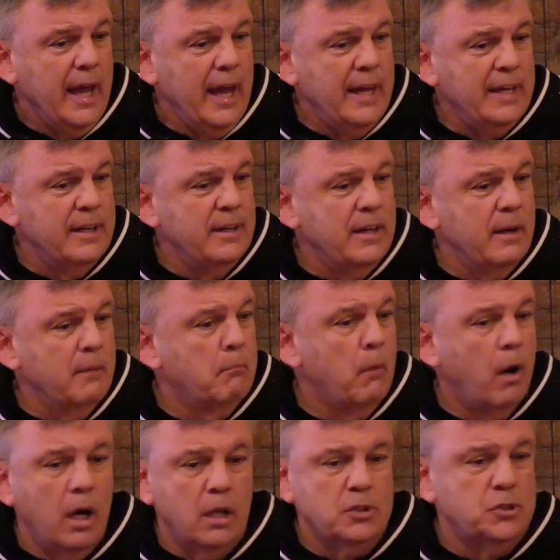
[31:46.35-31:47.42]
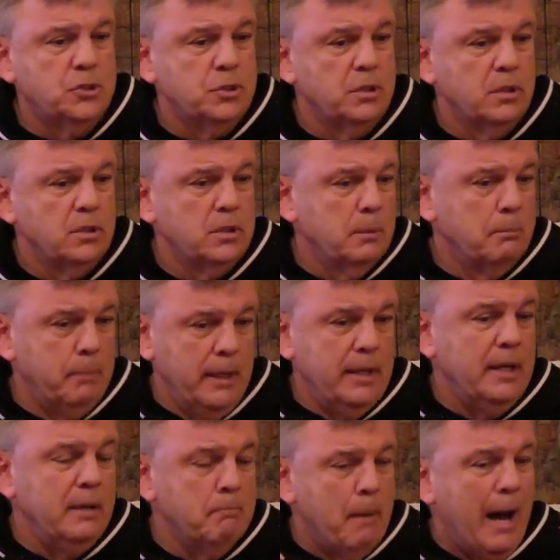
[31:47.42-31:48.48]
and in their march to
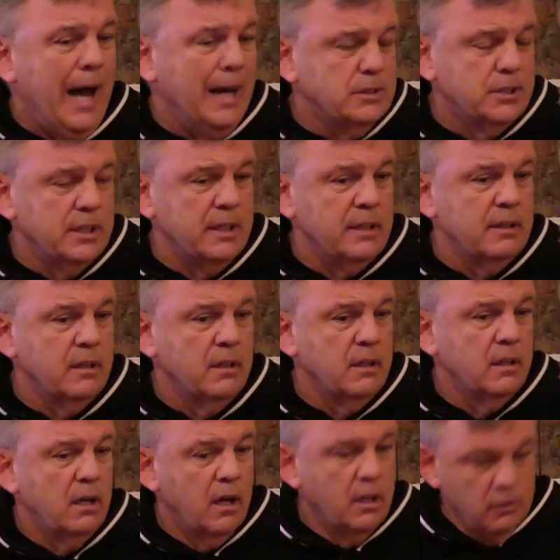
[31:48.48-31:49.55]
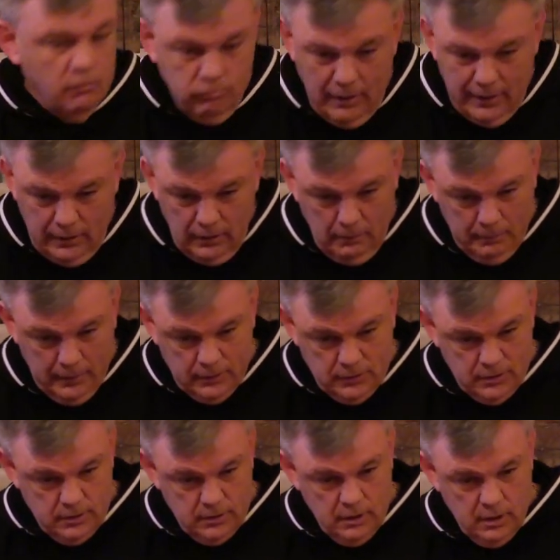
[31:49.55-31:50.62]
beating boxing on a regular
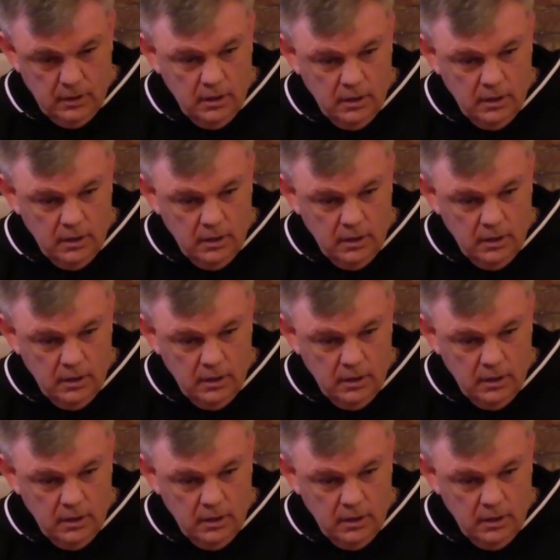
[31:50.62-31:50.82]
basis